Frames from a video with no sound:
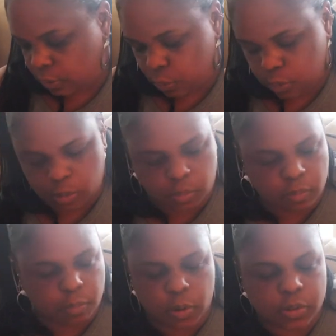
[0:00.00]
or
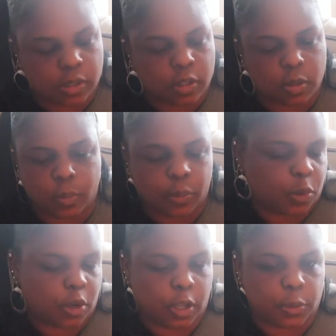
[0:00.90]
Barnes & Noble,
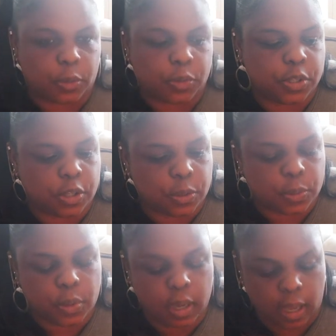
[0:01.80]
or go to